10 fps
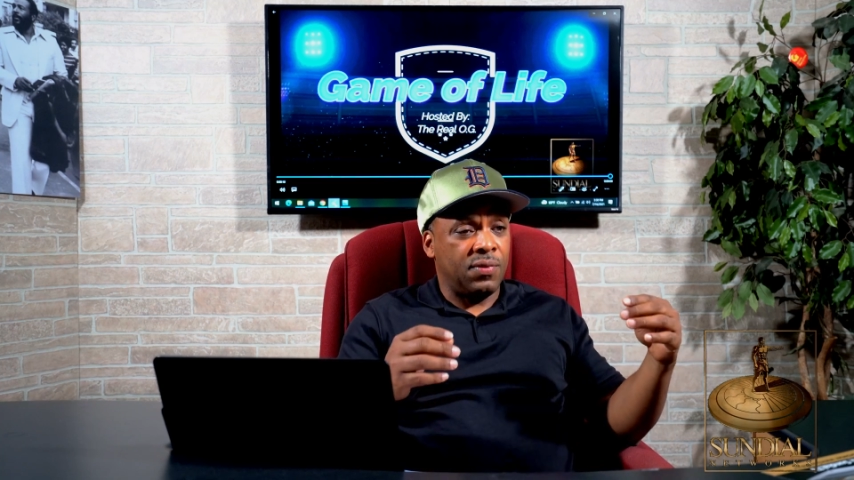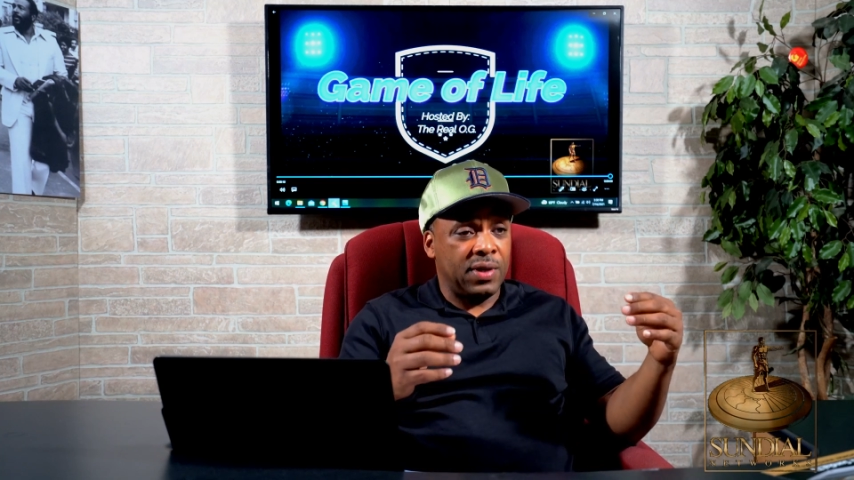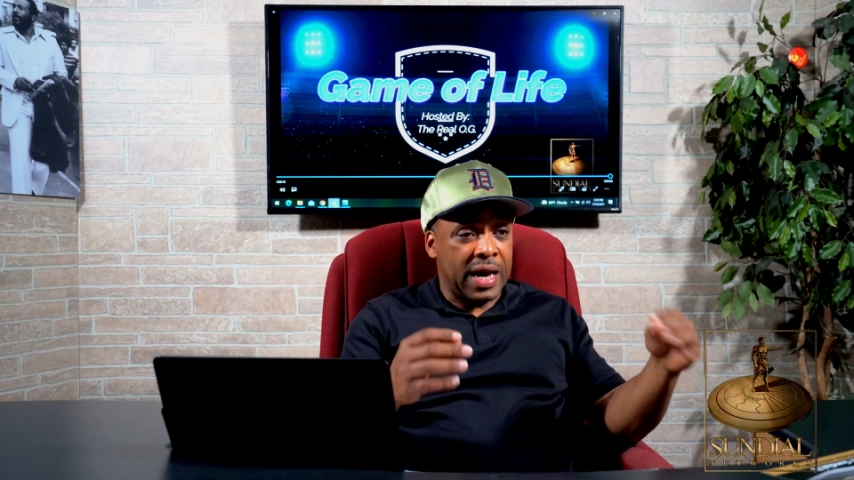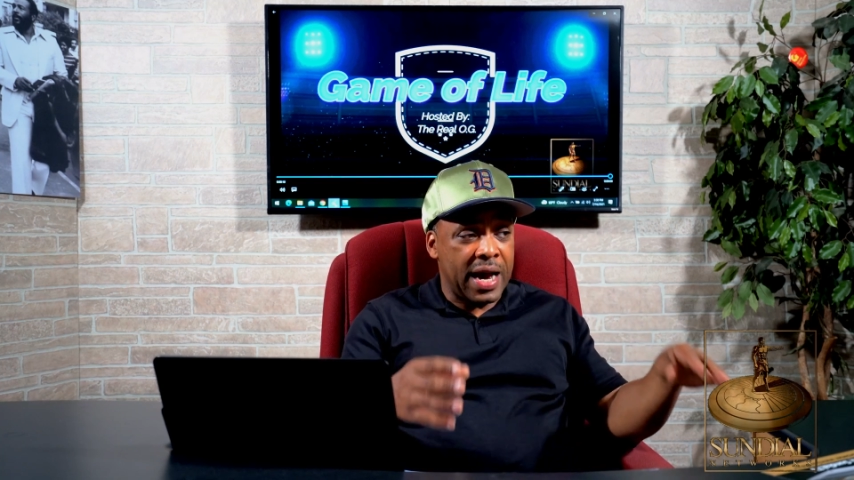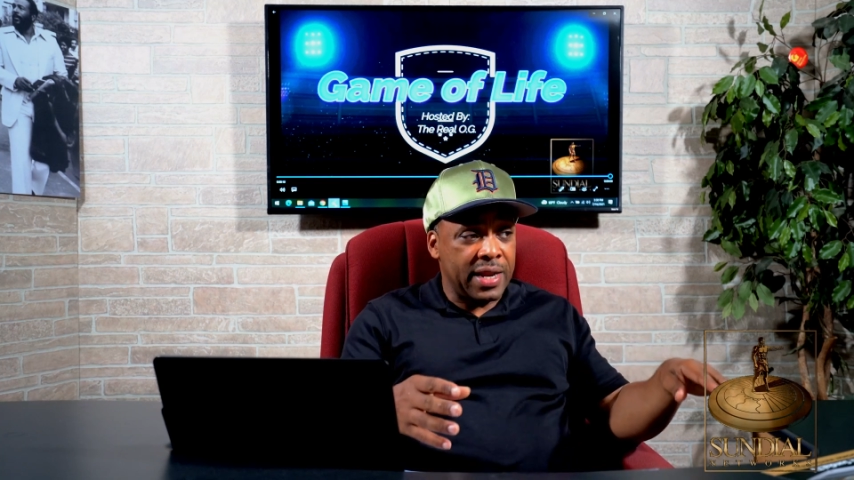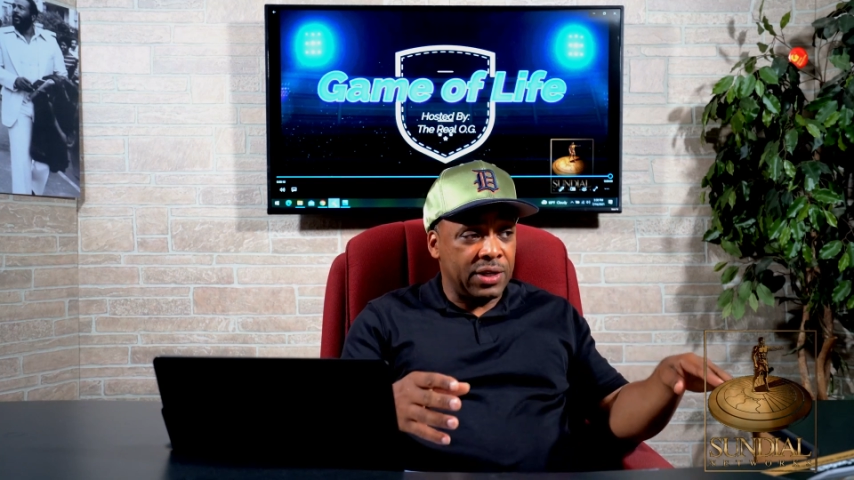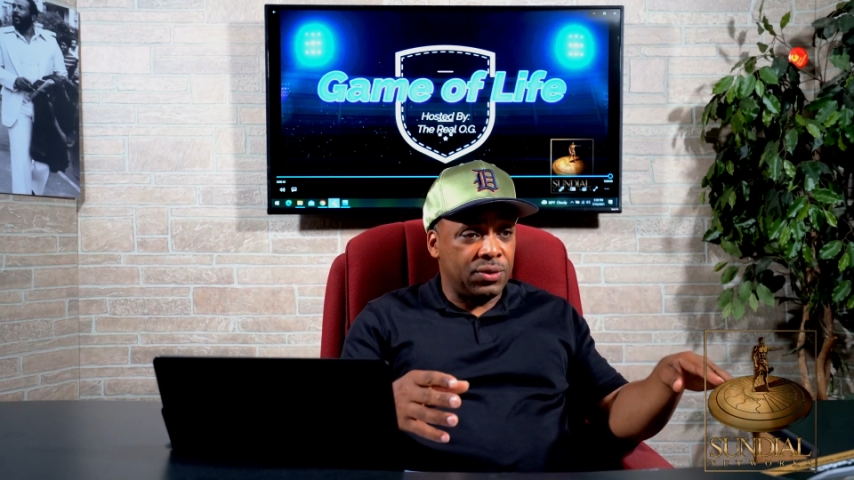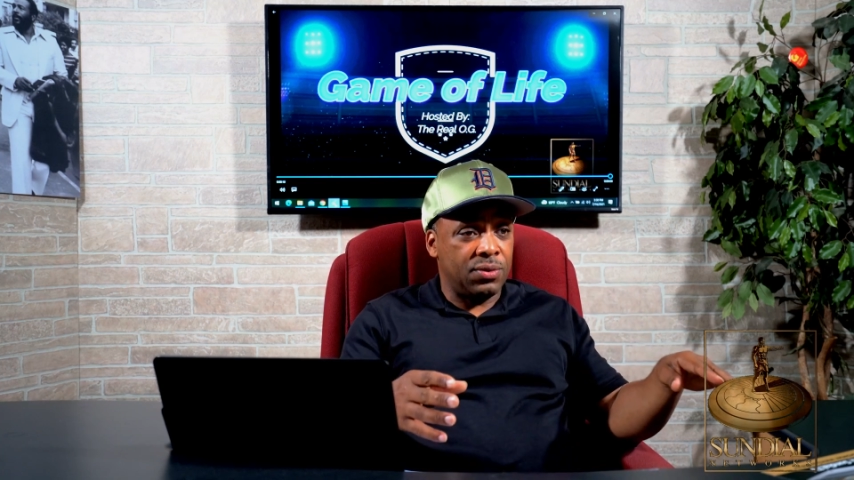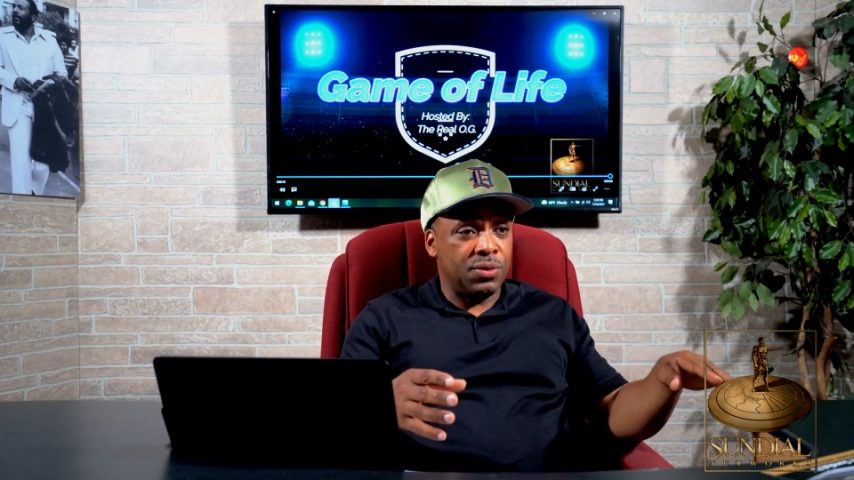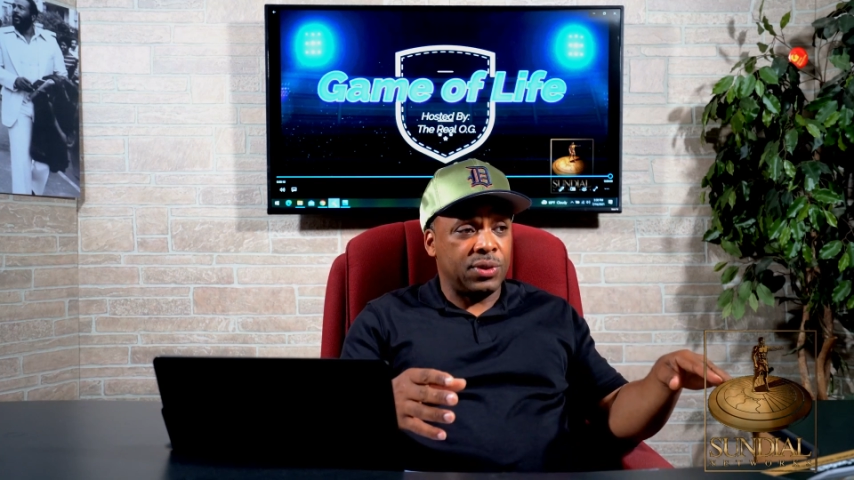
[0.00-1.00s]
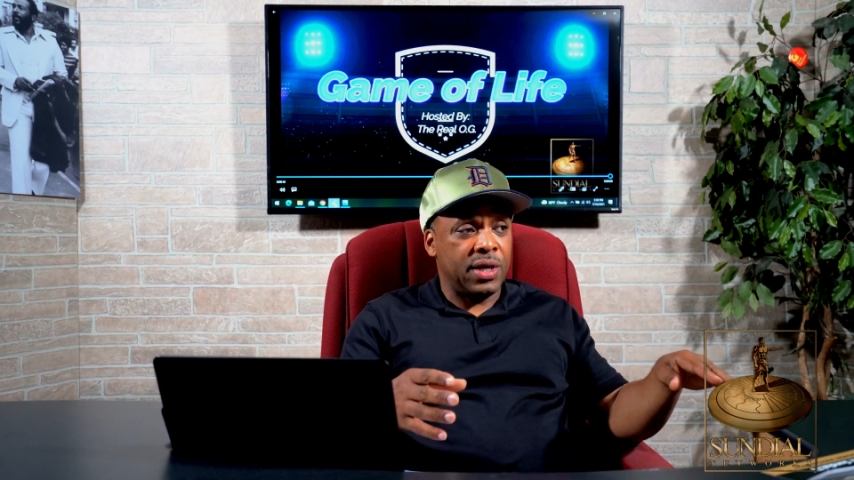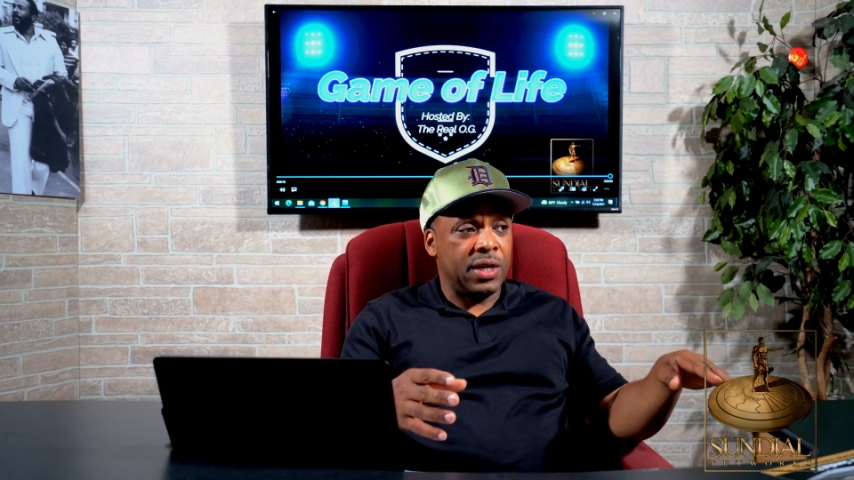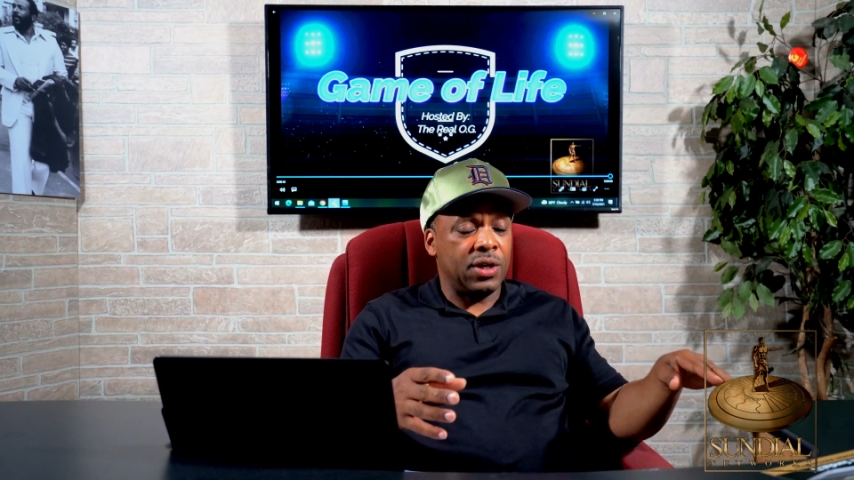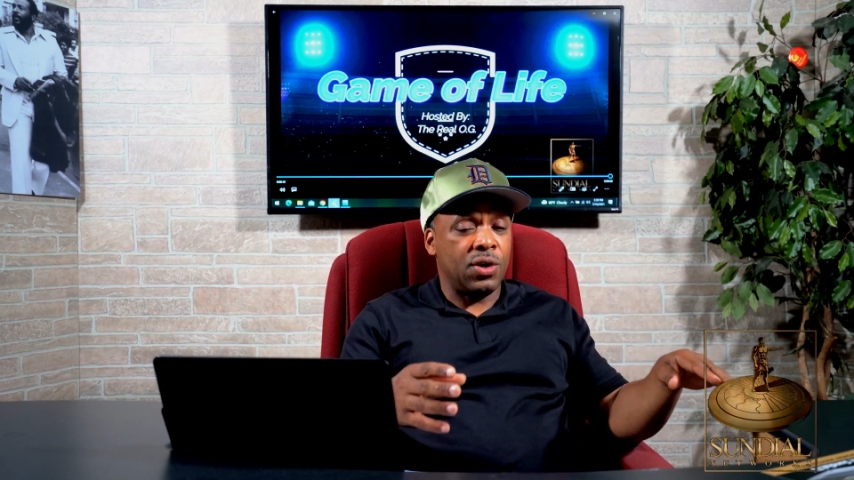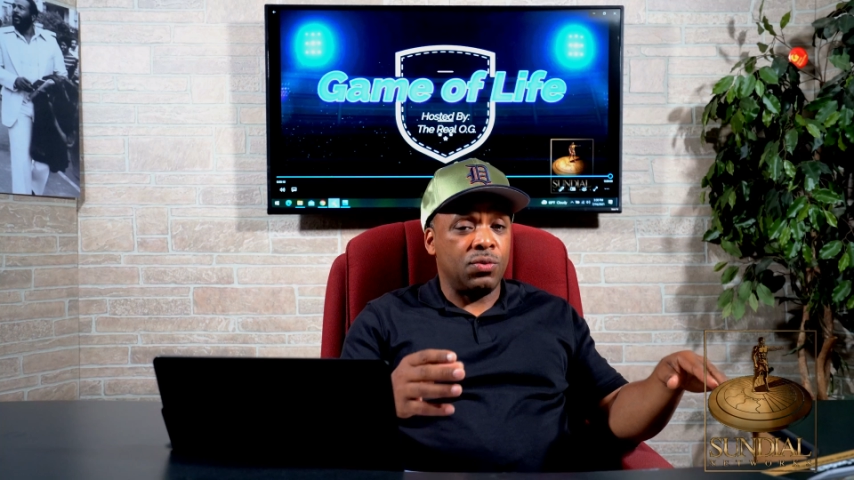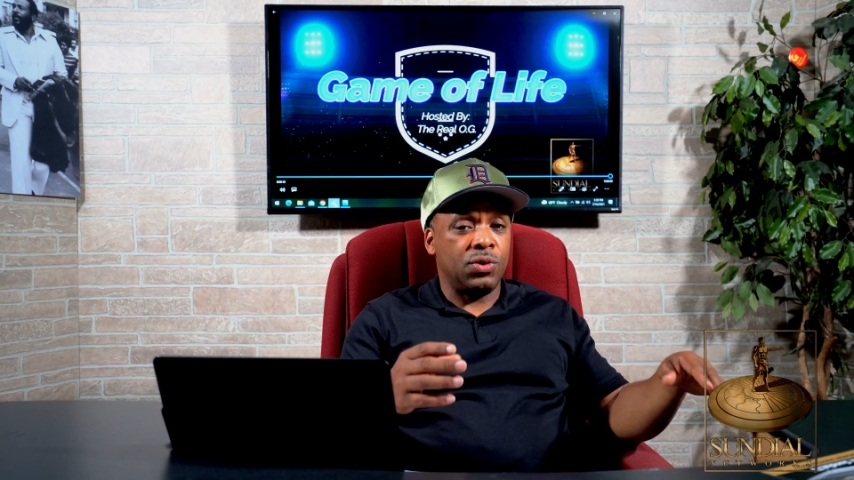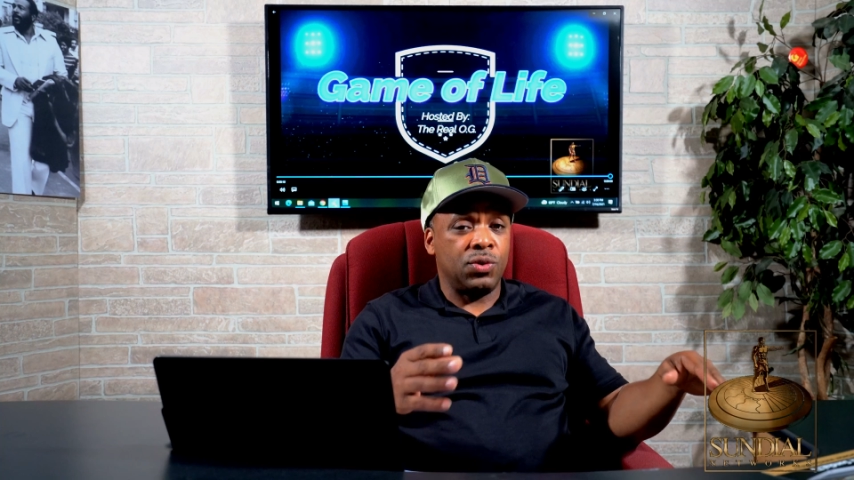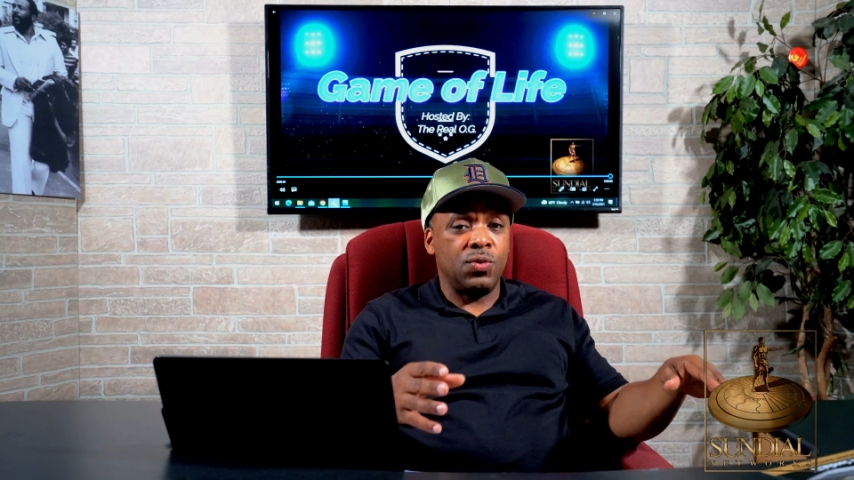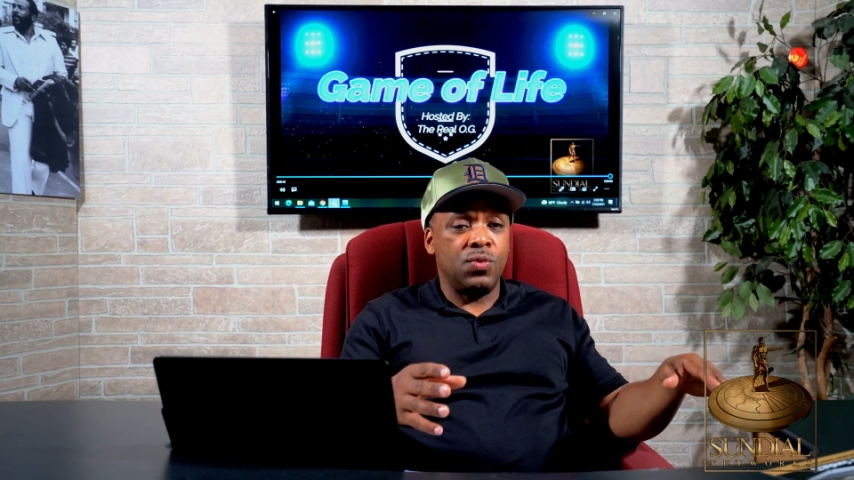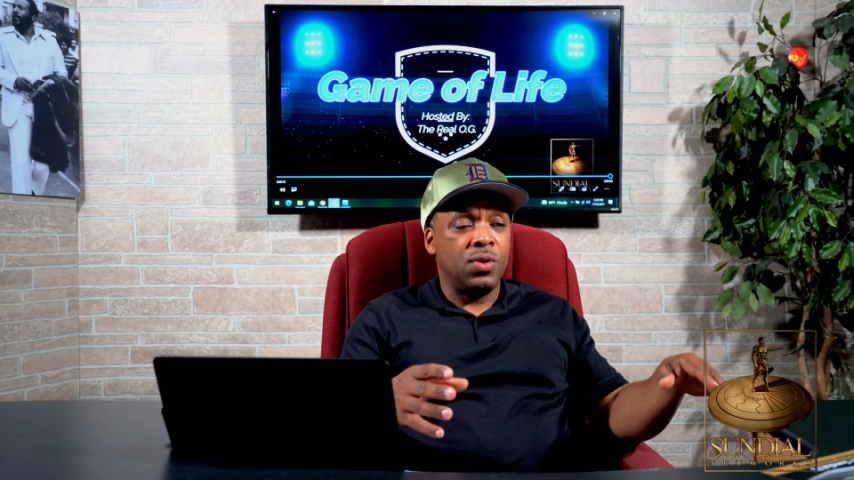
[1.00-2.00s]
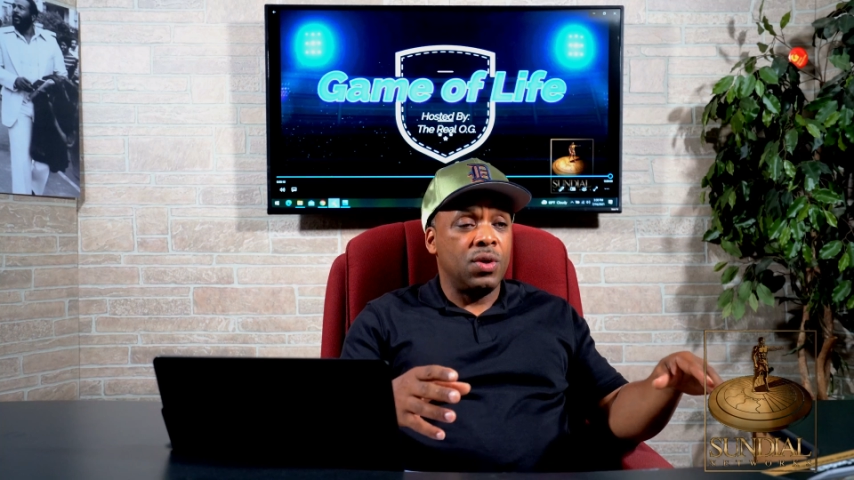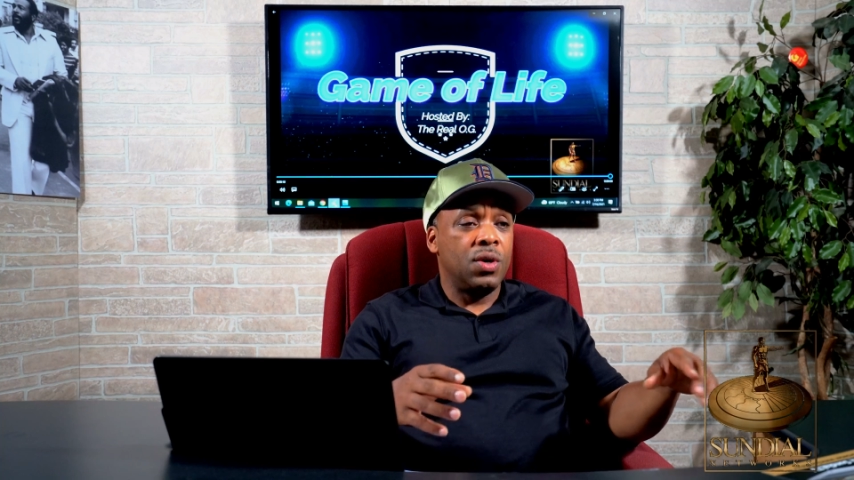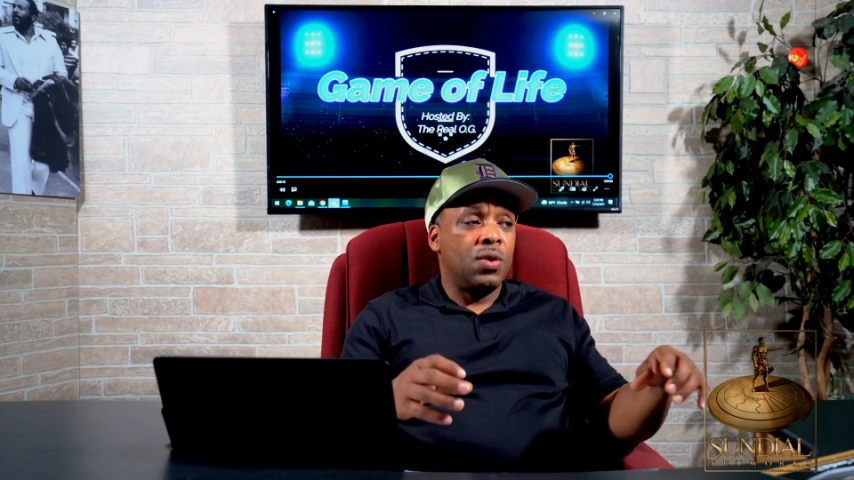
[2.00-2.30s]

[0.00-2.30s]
got it, you know what I'm saying, to go do